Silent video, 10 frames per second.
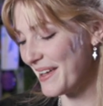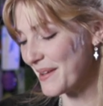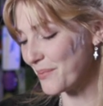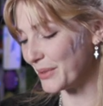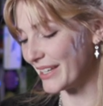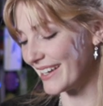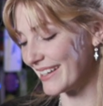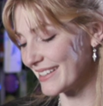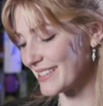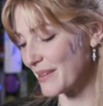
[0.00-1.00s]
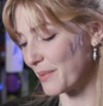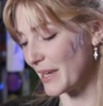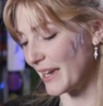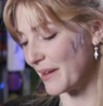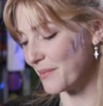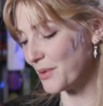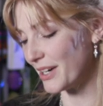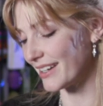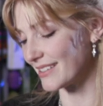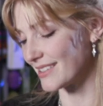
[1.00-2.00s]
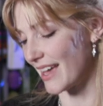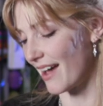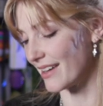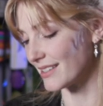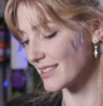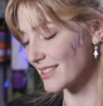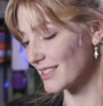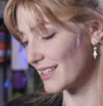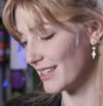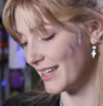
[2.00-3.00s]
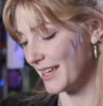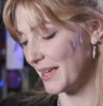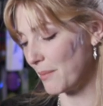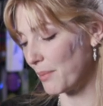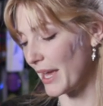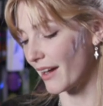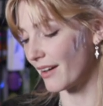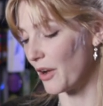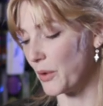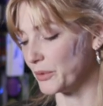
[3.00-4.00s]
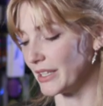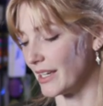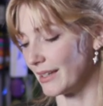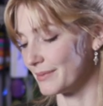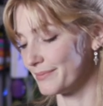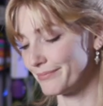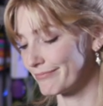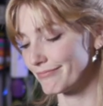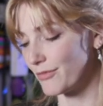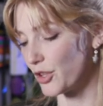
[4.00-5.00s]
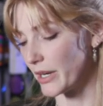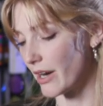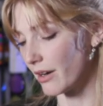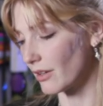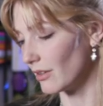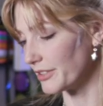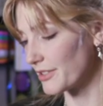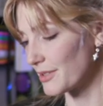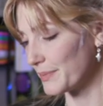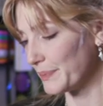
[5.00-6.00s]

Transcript: Please be more concise. Pick only 3 articles.